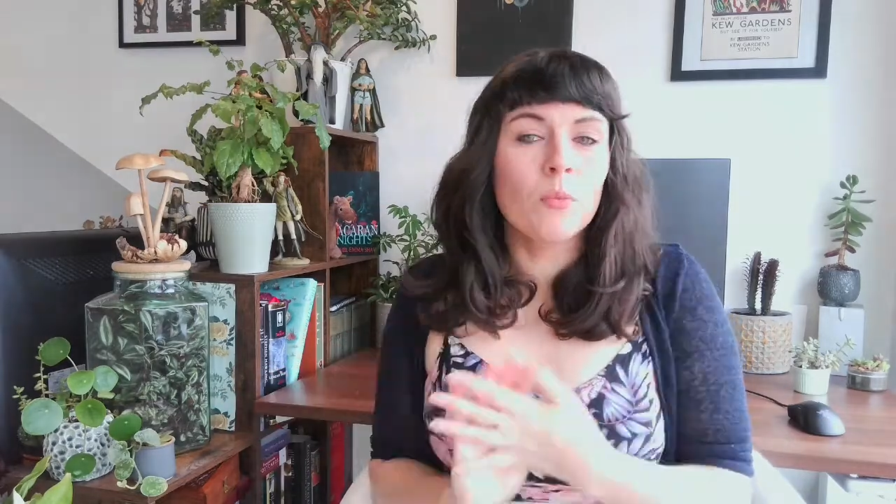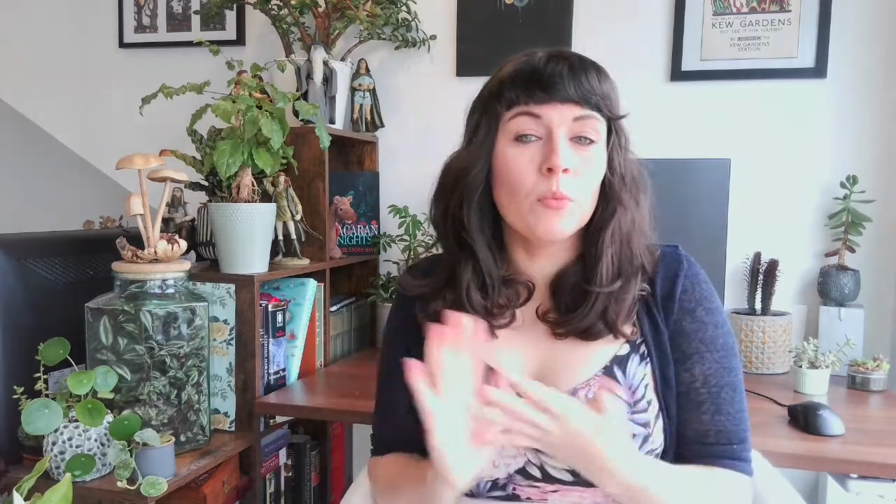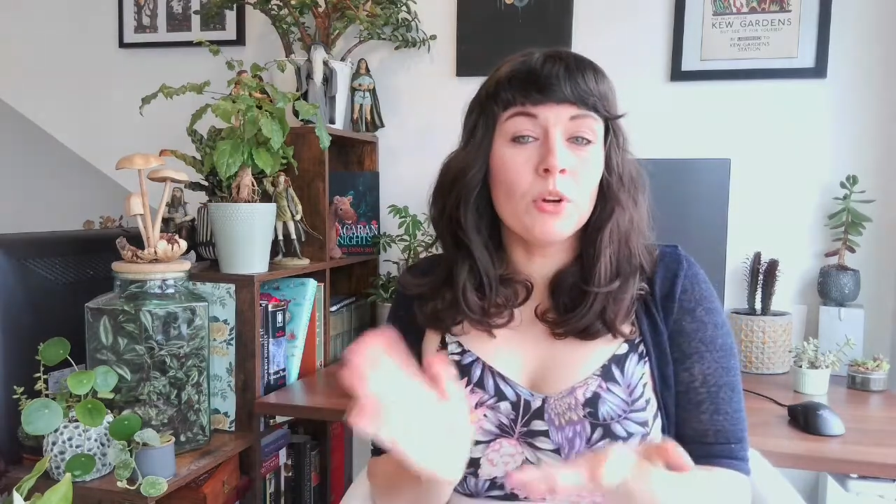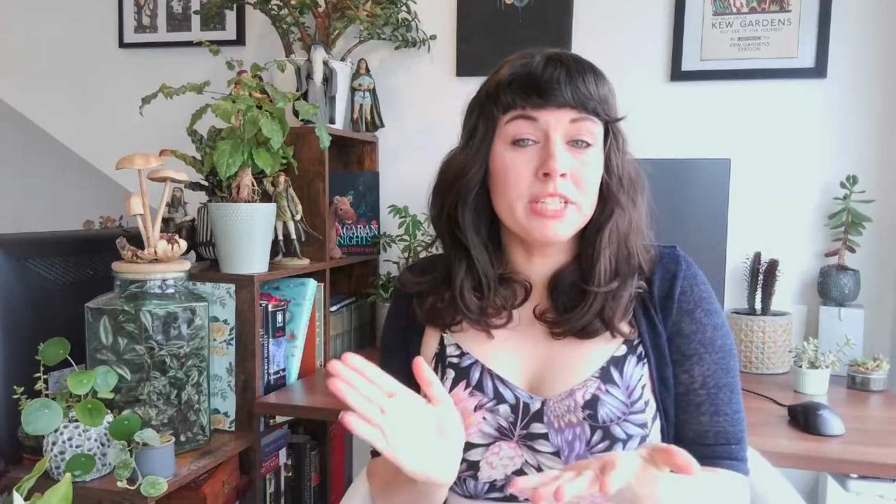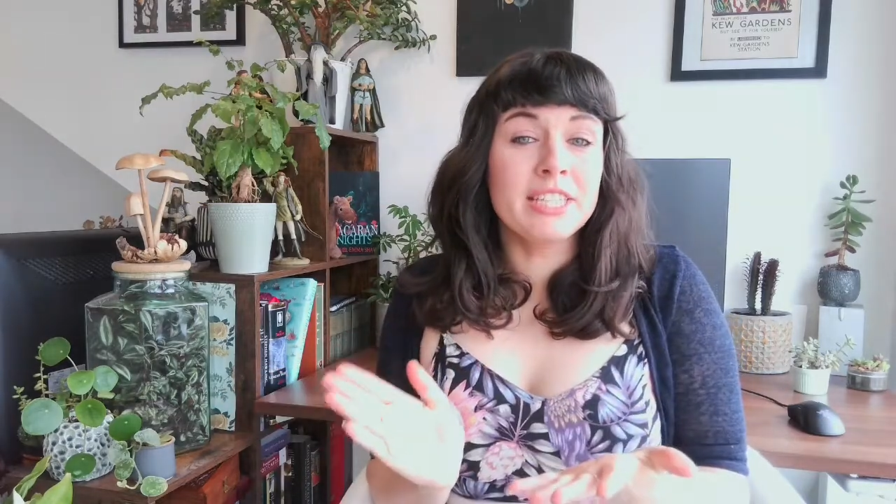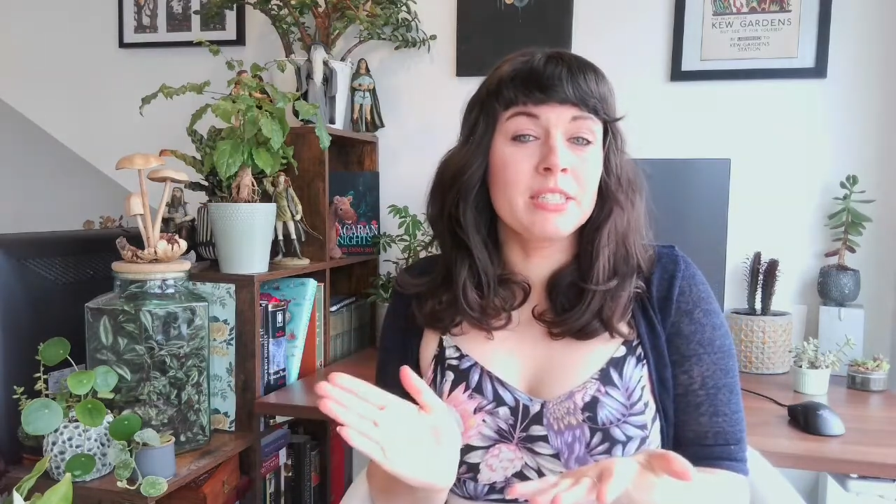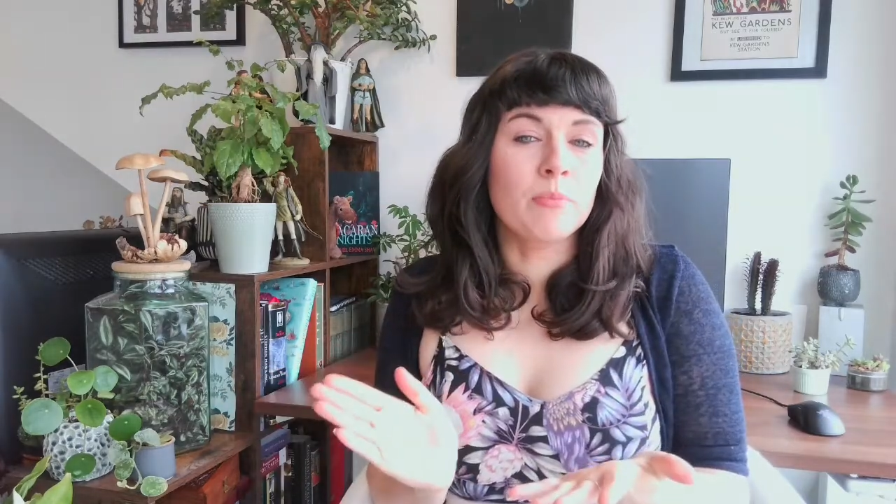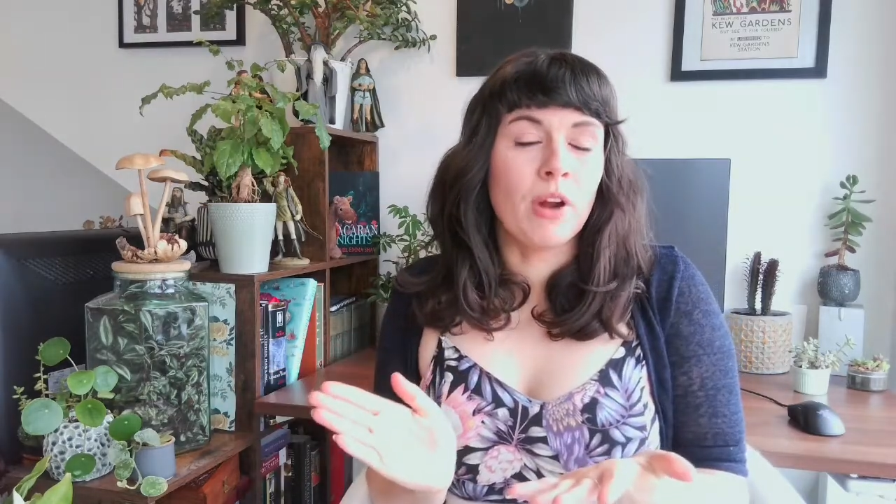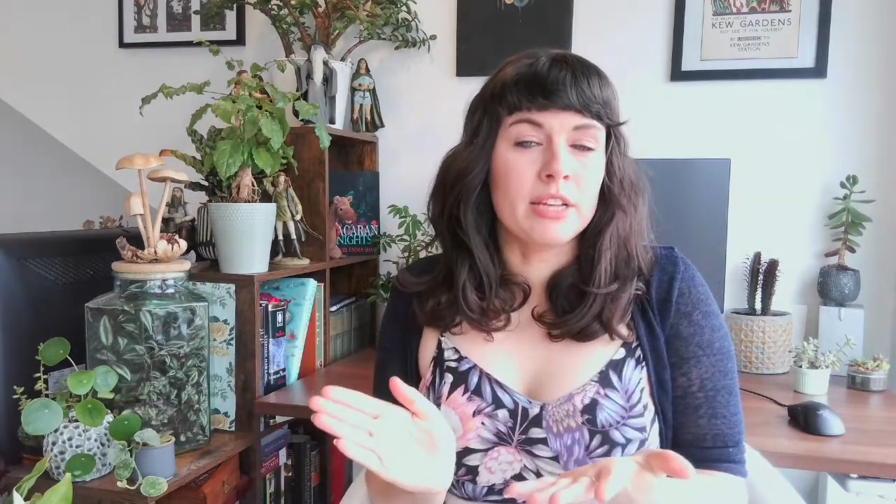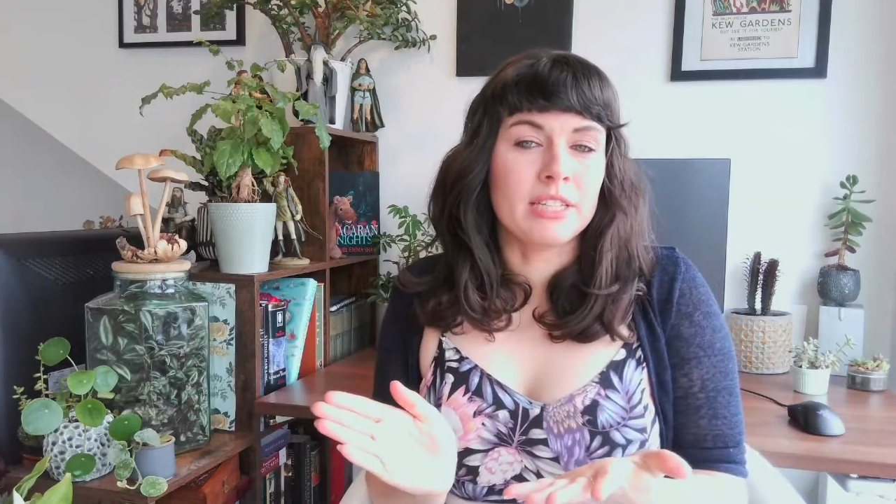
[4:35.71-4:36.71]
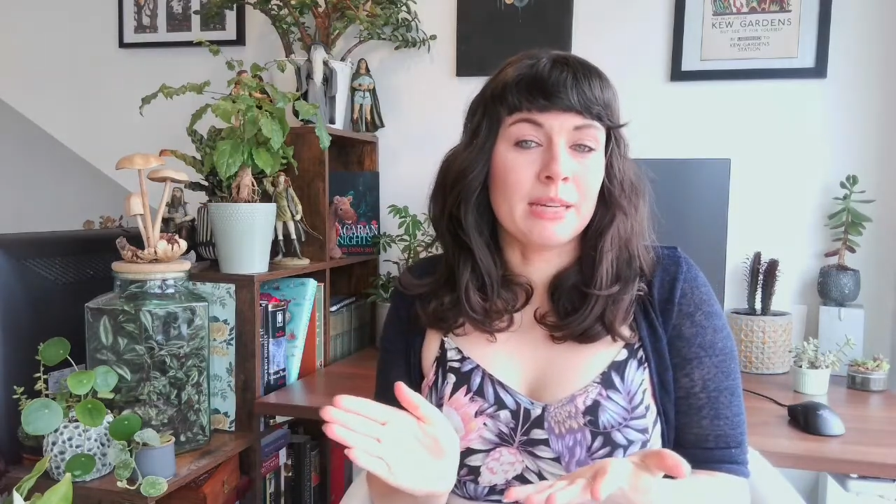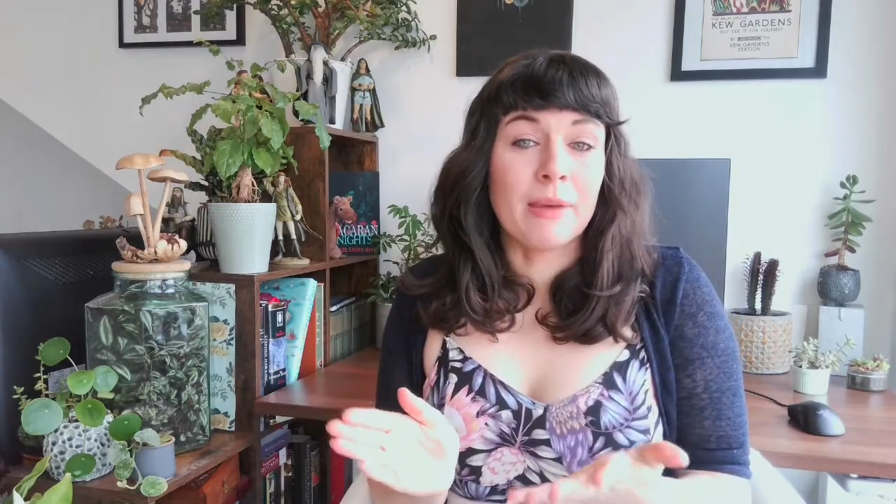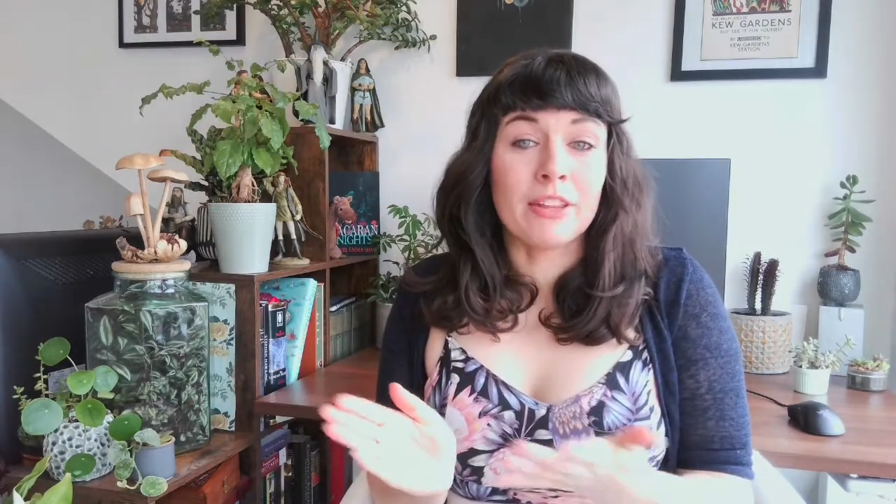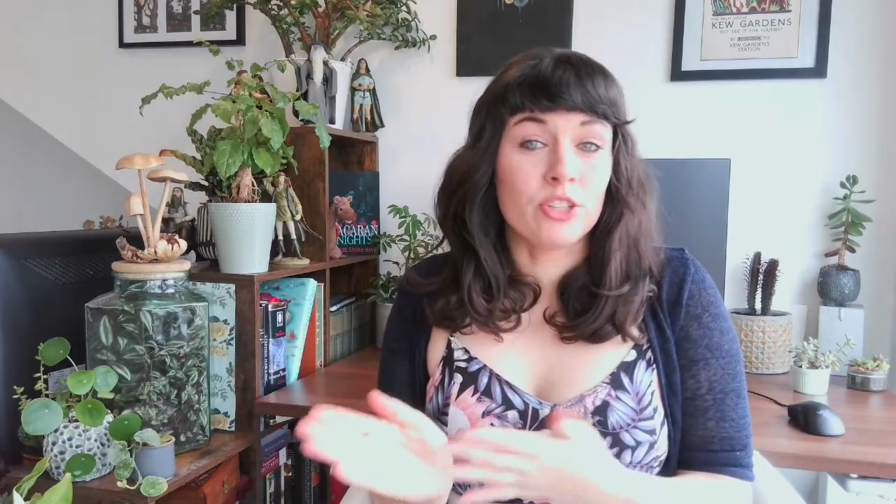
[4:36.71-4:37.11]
What is surprising about